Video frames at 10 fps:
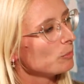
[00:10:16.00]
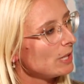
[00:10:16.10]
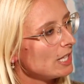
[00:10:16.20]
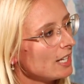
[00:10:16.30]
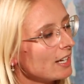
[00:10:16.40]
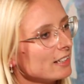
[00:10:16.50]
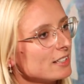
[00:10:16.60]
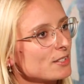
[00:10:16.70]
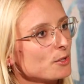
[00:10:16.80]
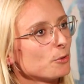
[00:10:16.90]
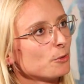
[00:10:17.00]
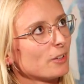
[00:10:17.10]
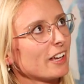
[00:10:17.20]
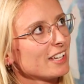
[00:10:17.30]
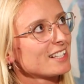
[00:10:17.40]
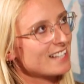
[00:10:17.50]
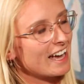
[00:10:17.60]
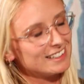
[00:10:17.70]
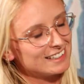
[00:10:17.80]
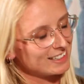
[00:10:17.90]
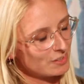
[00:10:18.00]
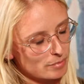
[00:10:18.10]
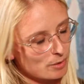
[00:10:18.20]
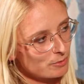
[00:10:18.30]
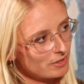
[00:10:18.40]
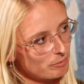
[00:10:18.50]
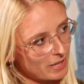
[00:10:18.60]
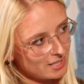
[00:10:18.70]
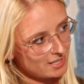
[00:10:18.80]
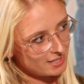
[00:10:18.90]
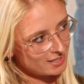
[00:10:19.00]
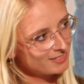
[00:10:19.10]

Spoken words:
be, and it's so like exciting about the painting.